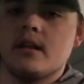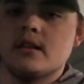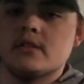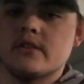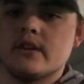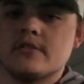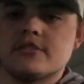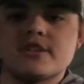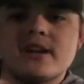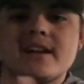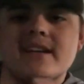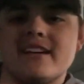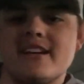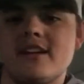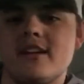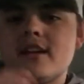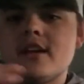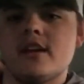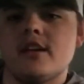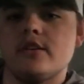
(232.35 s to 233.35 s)
So I'll just kind of
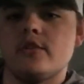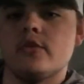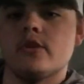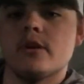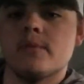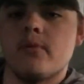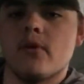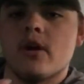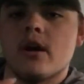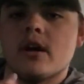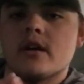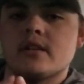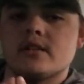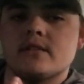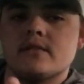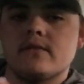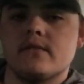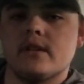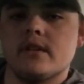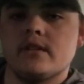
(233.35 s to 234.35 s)
do a good
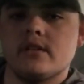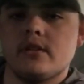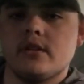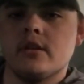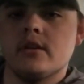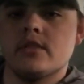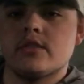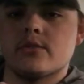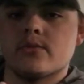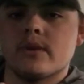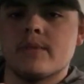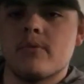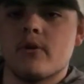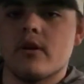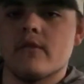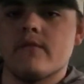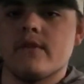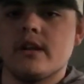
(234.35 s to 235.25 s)
3-part